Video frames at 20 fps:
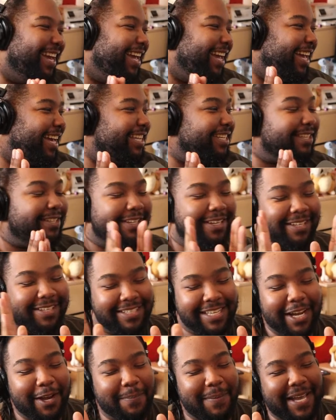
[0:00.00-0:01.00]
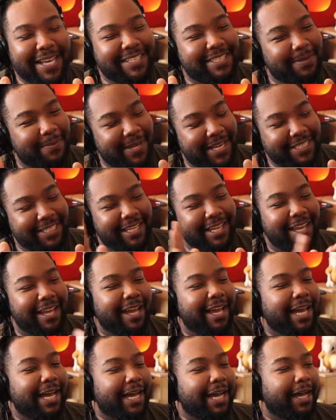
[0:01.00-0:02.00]
it's Psycho-Pass is amazing.
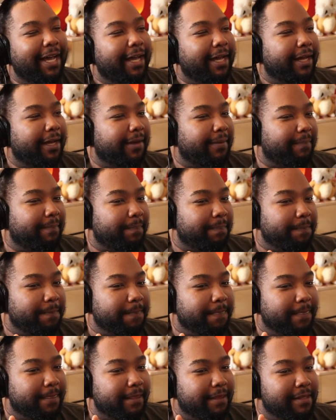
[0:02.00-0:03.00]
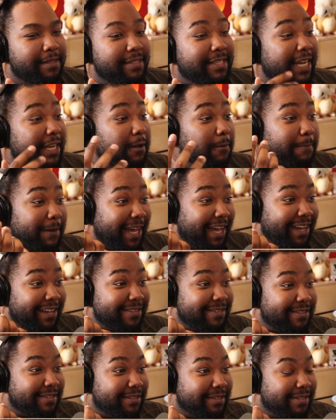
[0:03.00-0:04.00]

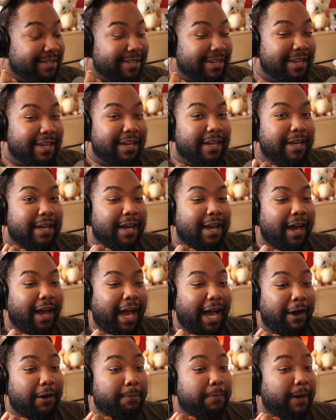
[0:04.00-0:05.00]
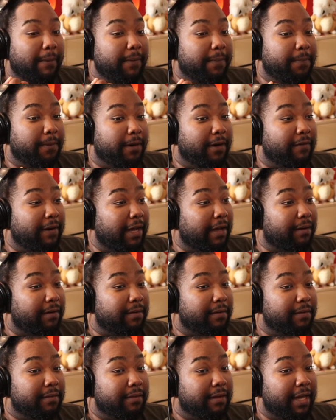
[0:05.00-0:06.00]
Psycho-Pass, I would probably put
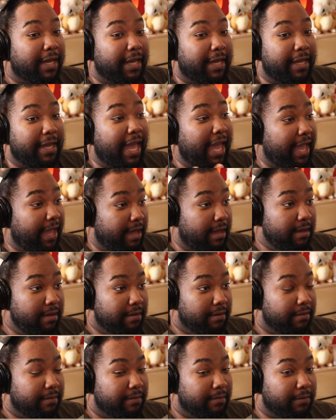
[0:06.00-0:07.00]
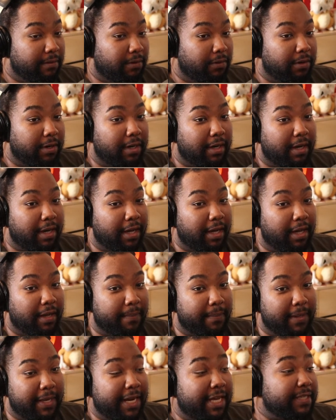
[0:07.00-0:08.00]
around a or
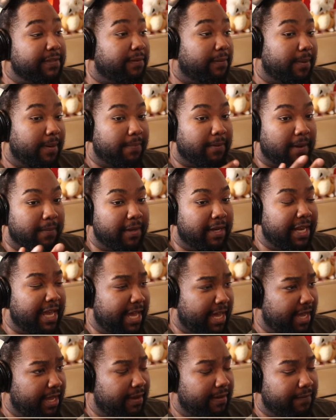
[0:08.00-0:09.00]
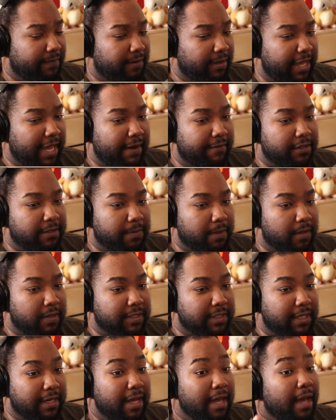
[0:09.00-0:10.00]
and that's for me probably an A for the average
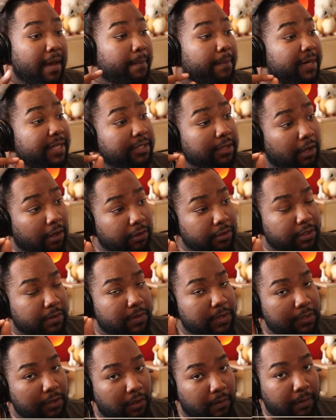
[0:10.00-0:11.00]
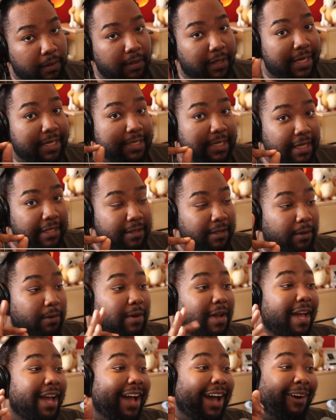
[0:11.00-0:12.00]
person, but it's also a slow burn like Death Note.
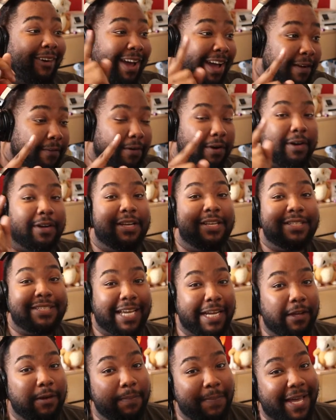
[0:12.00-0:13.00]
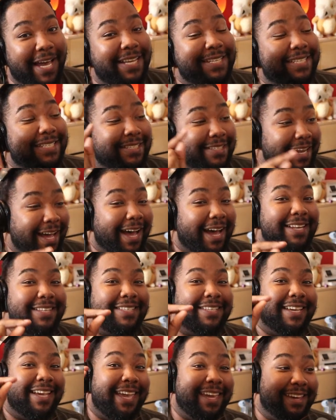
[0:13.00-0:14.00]
However, Psycho-Pass is not
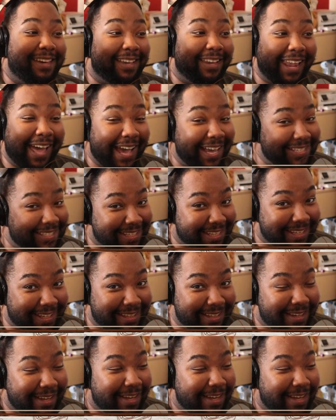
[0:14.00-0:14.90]
a classic,